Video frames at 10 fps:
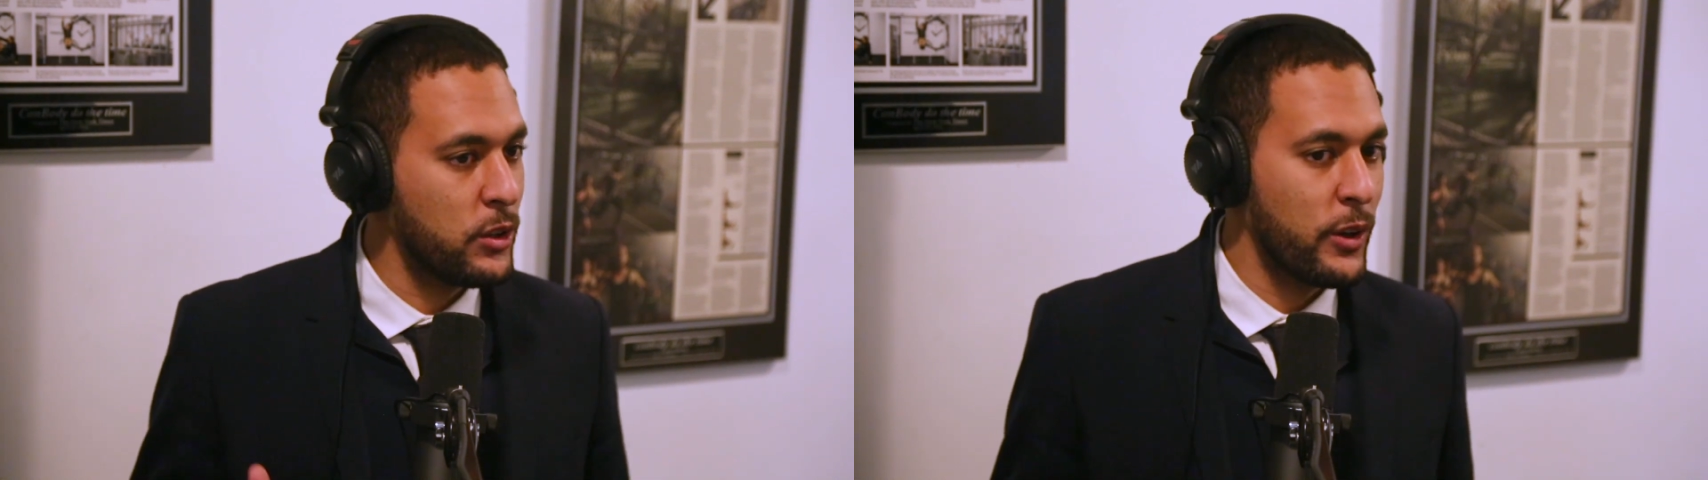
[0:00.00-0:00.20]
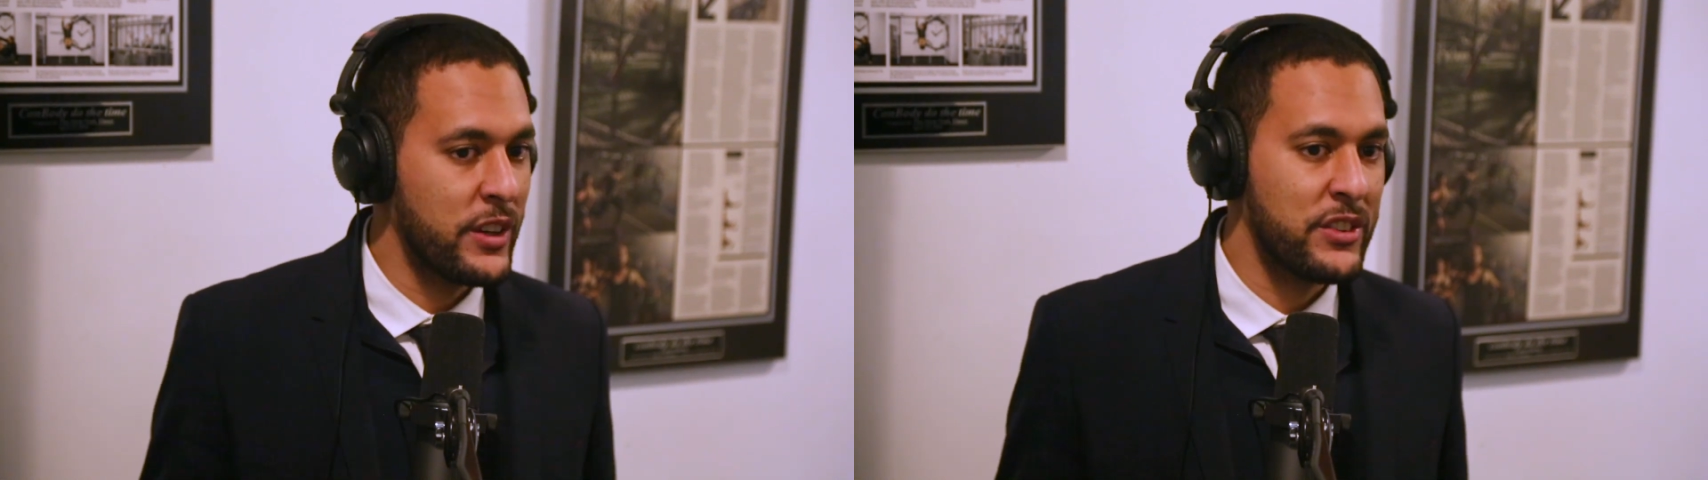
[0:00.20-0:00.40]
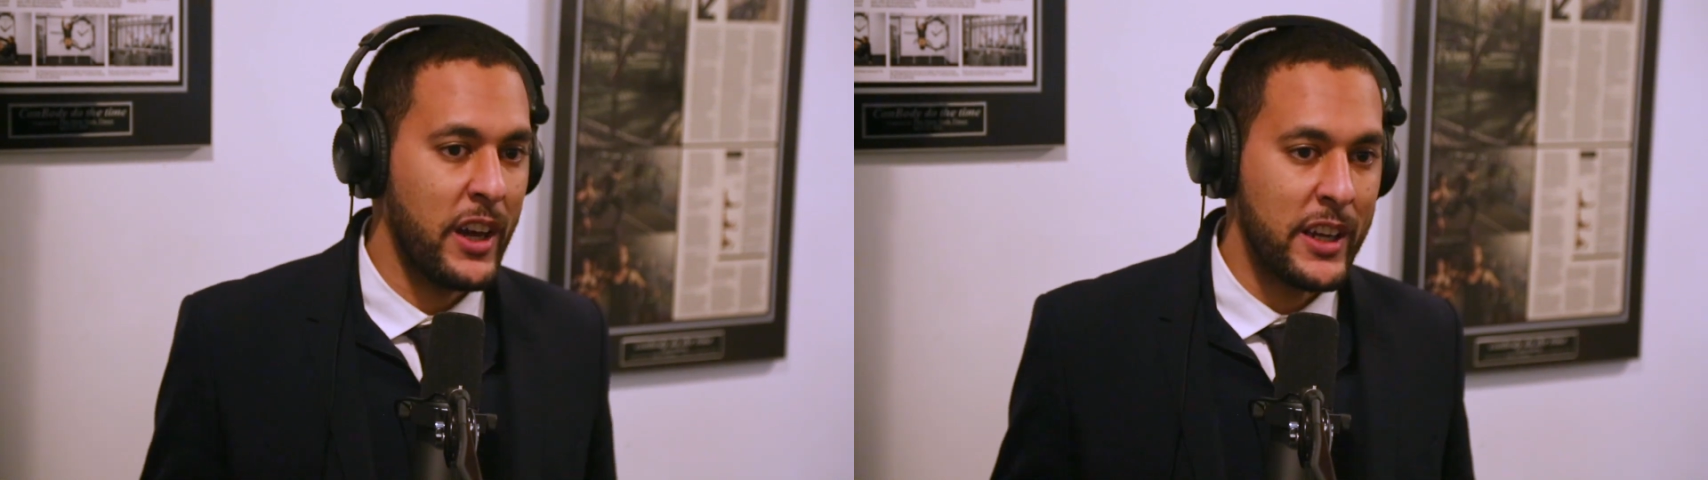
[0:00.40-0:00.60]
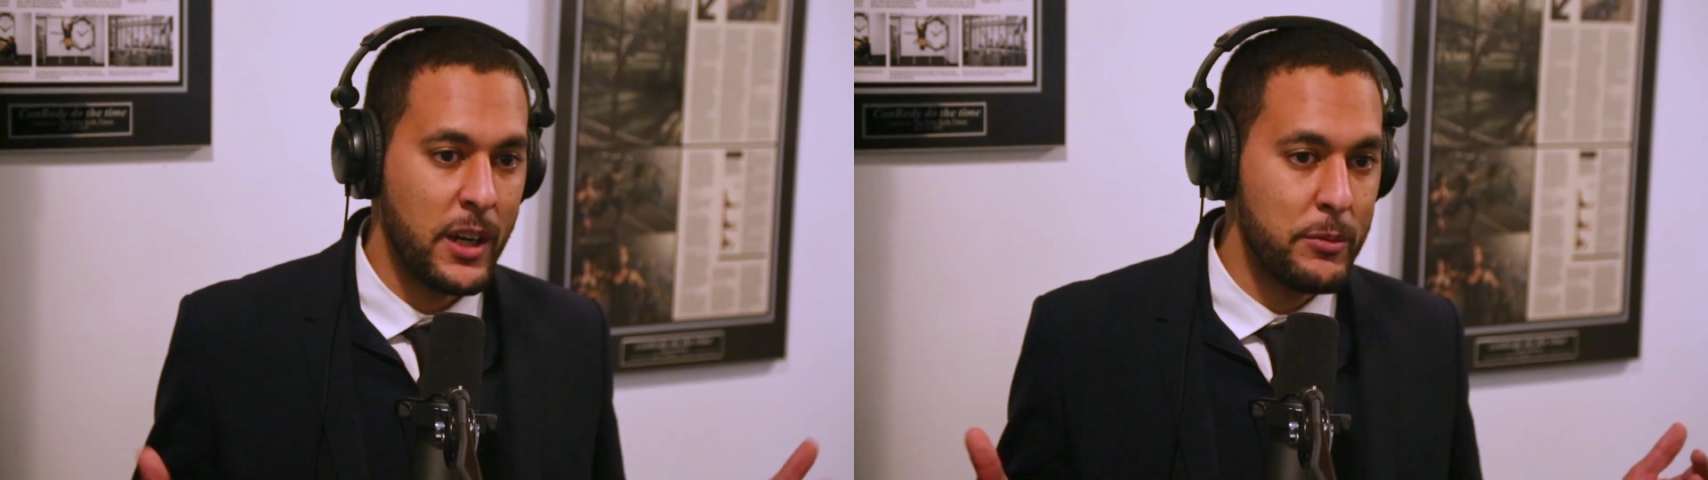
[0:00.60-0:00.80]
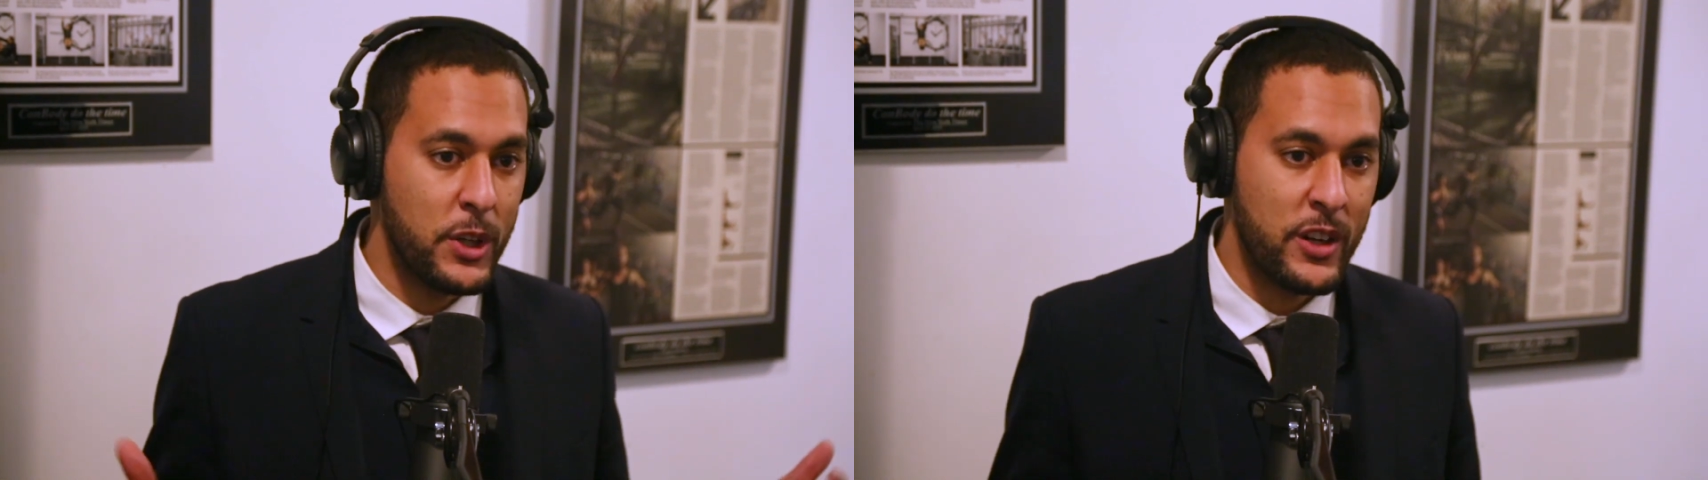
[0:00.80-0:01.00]
Lower East Side,
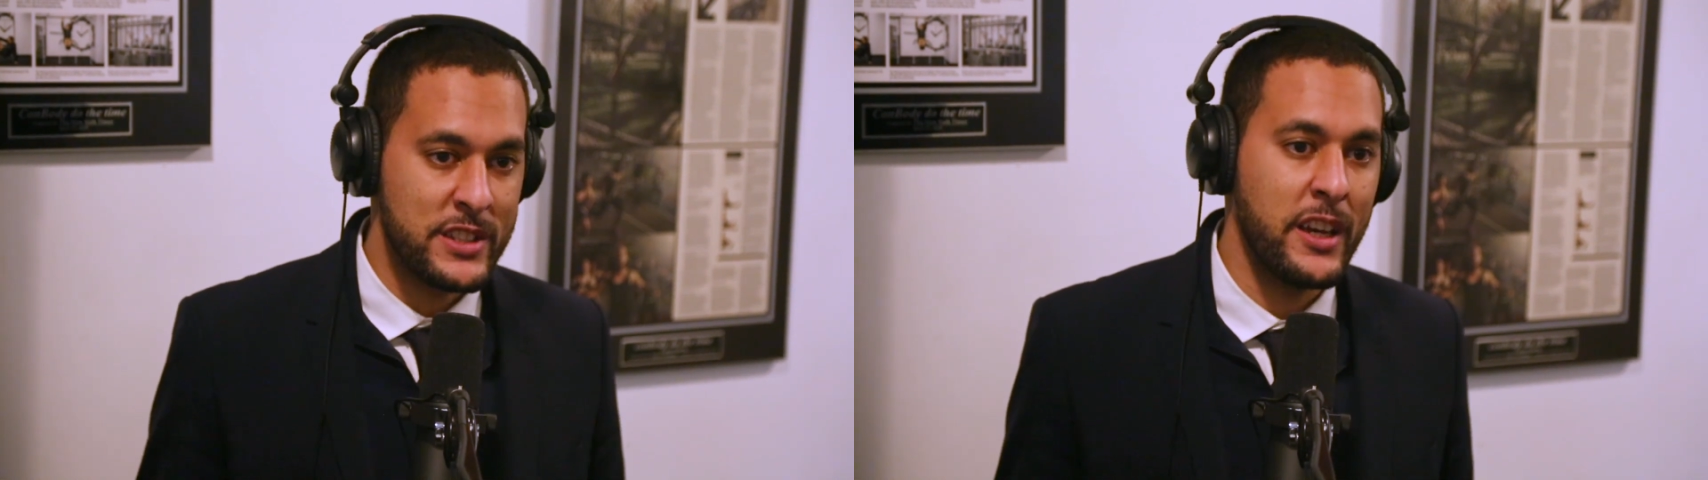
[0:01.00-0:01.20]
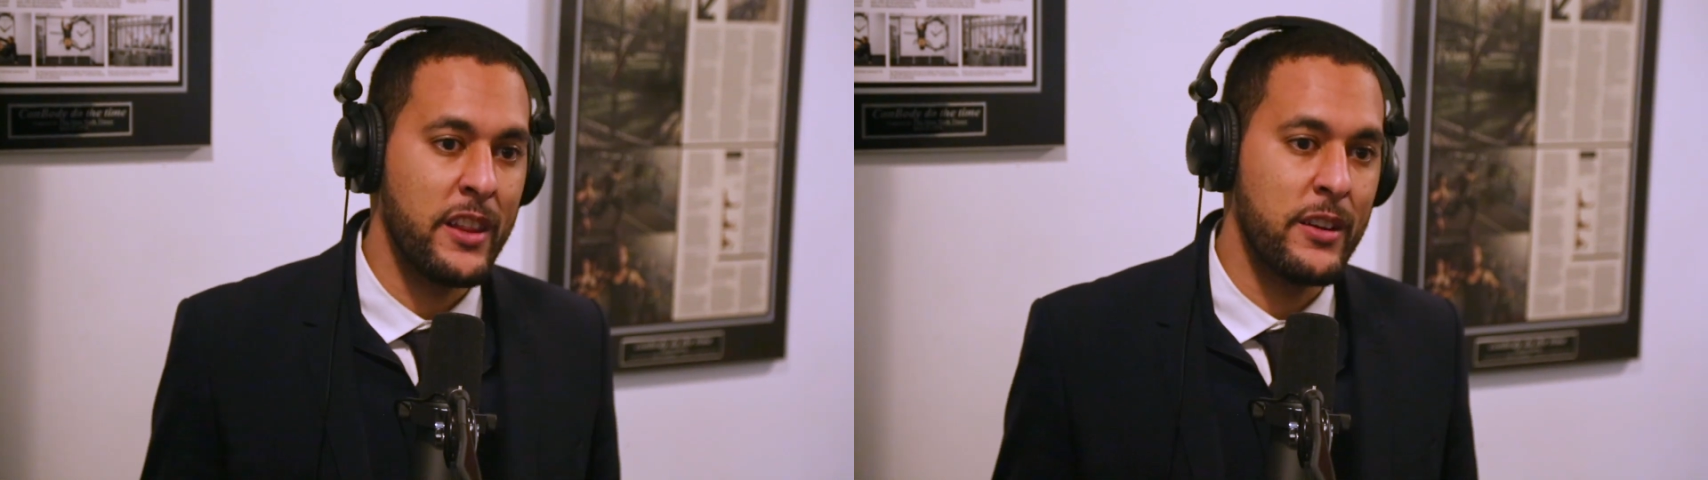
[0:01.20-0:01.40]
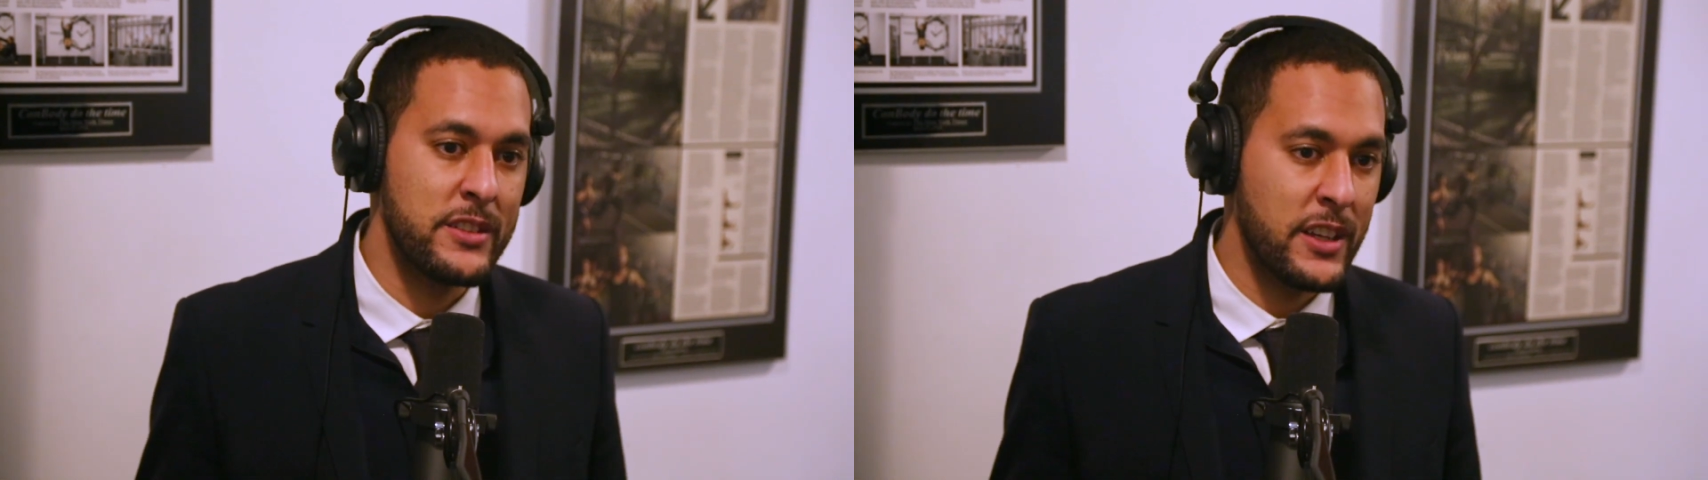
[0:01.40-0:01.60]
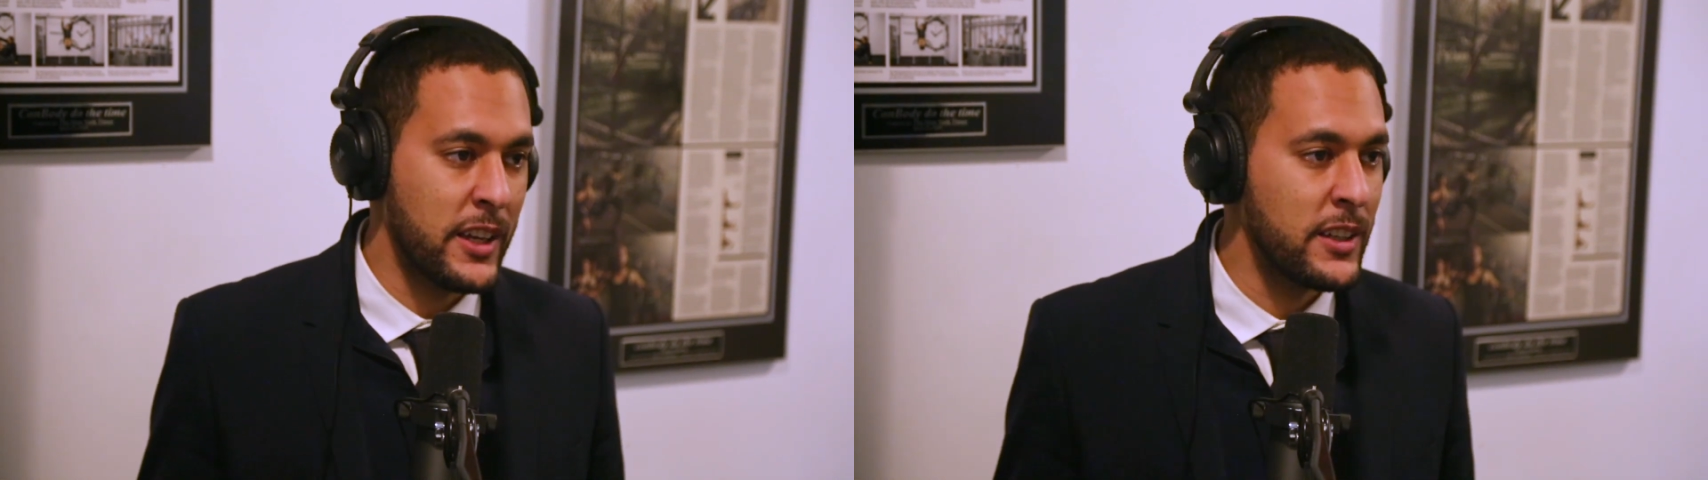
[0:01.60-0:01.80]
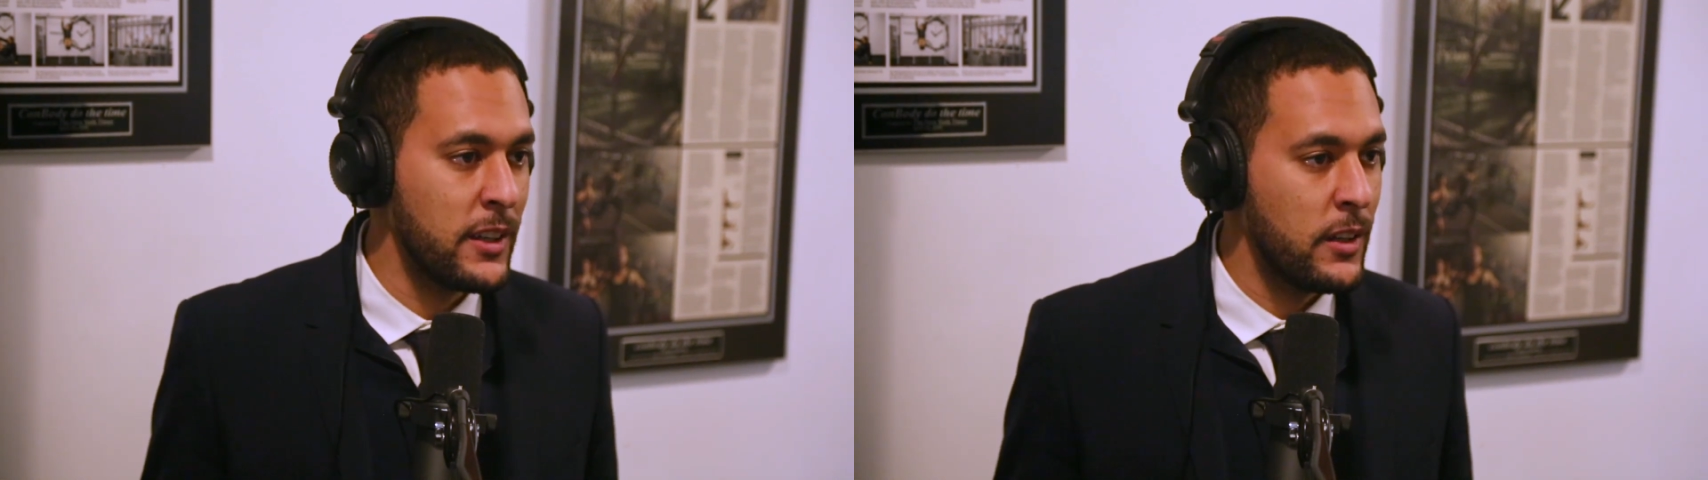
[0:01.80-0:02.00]
coming all together and
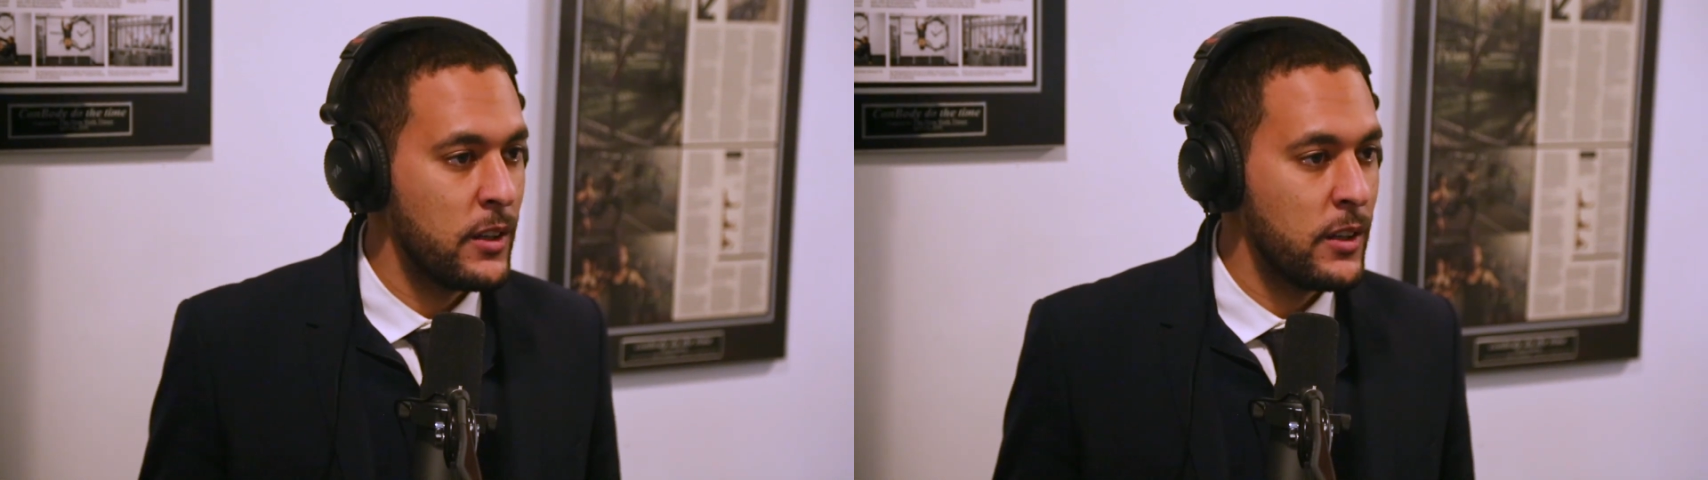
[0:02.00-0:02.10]
saying,